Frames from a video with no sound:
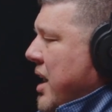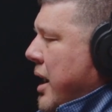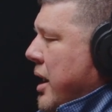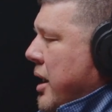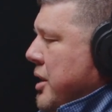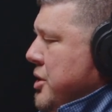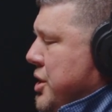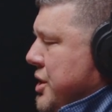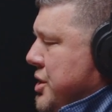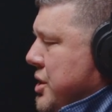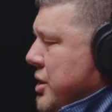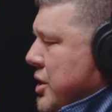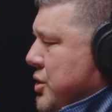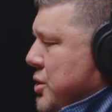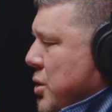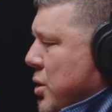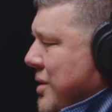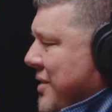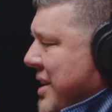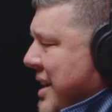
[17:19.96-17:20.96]
just
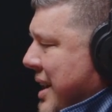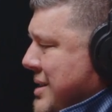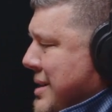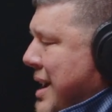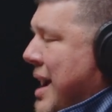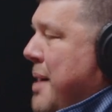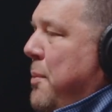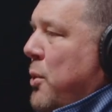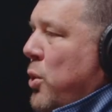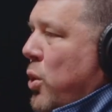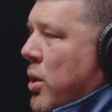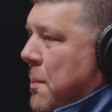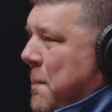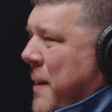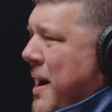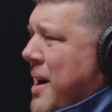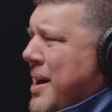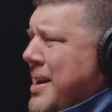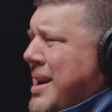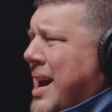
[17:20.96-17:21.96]
sort of an example or a
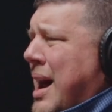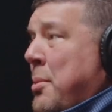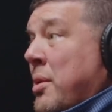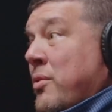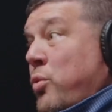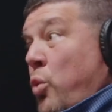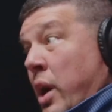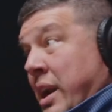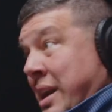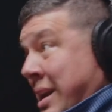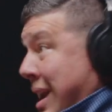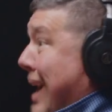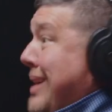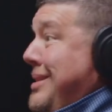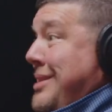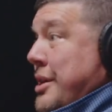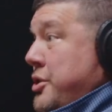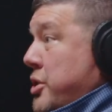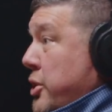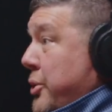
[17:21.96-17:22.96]
paradigm of what
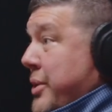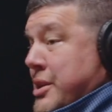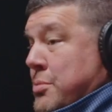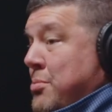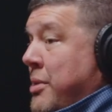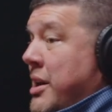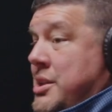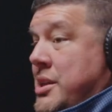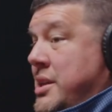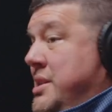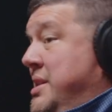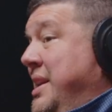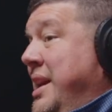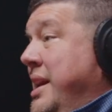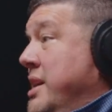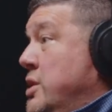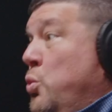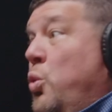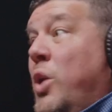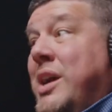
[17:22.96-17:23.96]
not to do as much as it
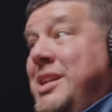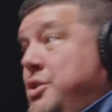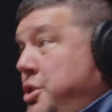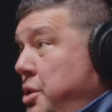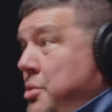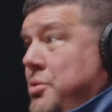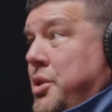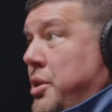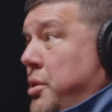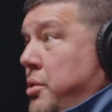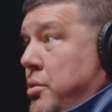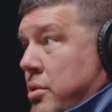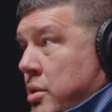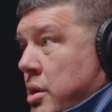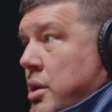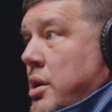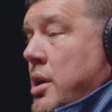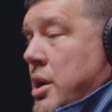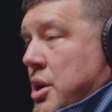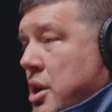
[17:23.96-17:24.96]
is what to do.
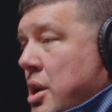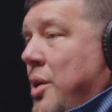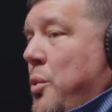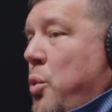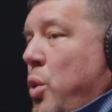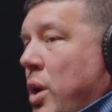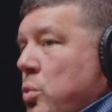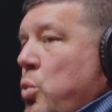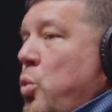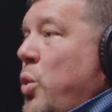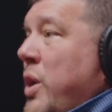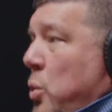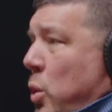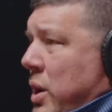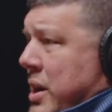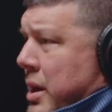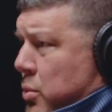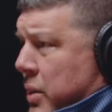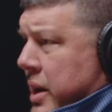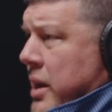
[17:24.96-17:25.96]

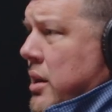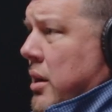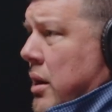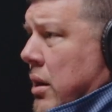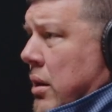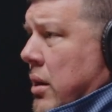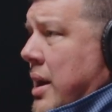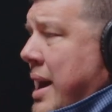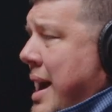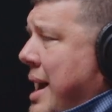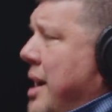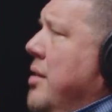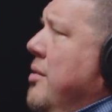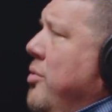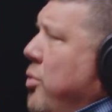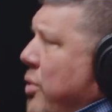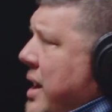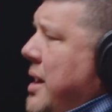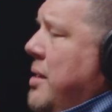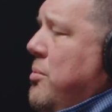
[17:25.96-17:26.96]
What did we learn? How
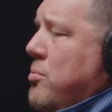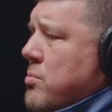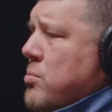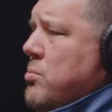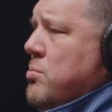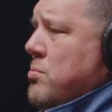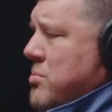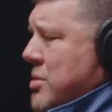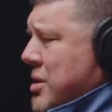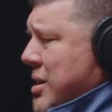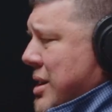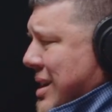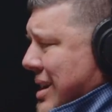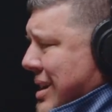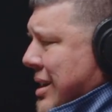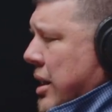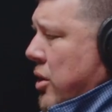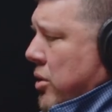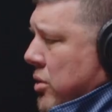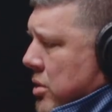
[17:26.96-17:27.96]
have we,
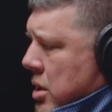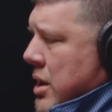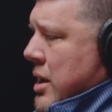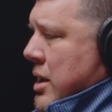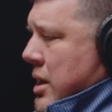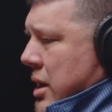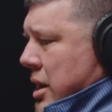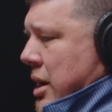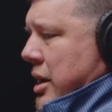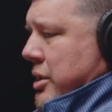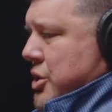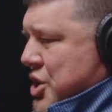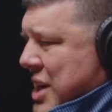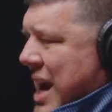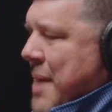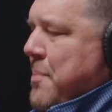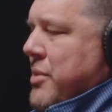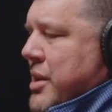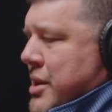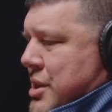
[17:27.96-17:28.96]

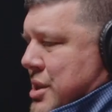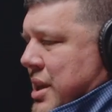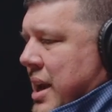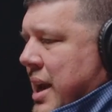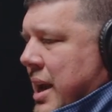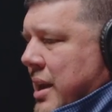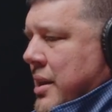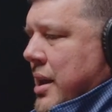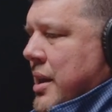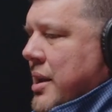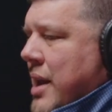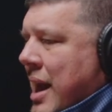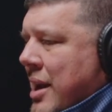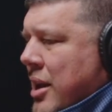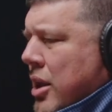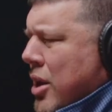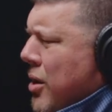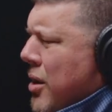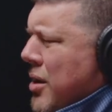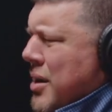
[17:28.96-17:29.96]
shaped this thing and
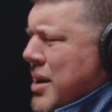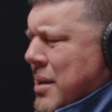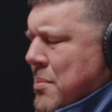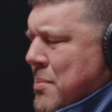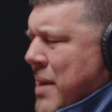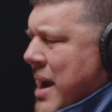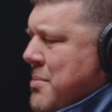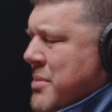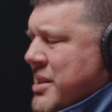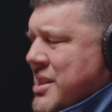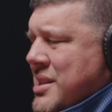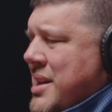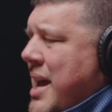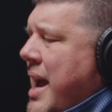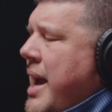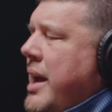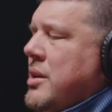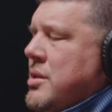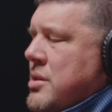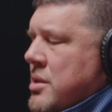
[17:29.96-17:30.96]
learned and made
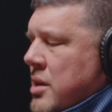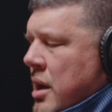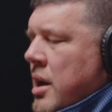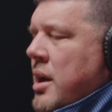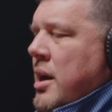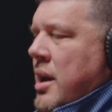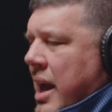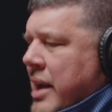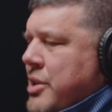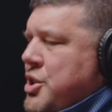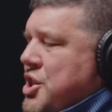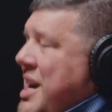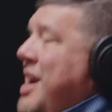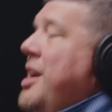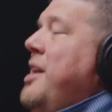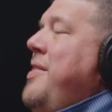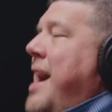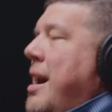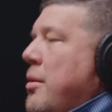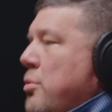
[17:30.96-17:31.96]
mistakes, and
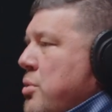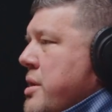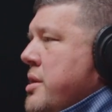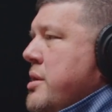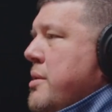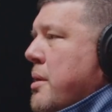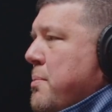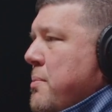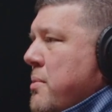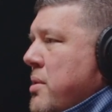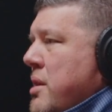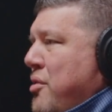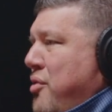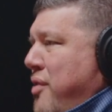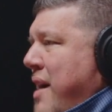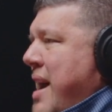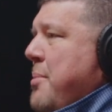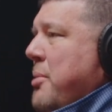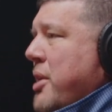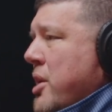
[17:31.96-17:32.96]
share that with the
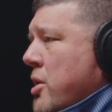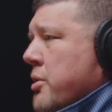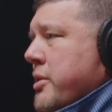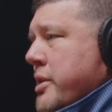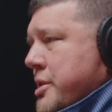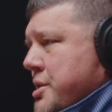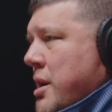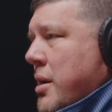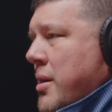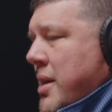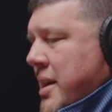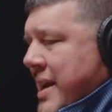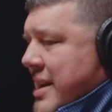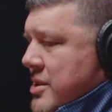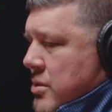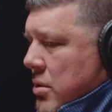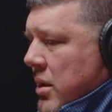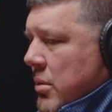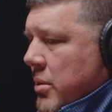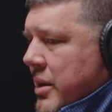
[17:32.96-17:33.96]
family on the journey.
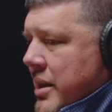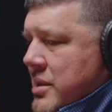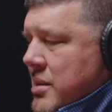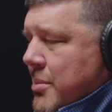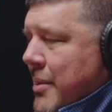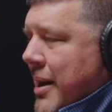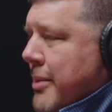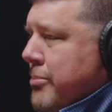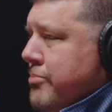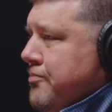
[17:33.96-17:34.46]
That's really what it's about.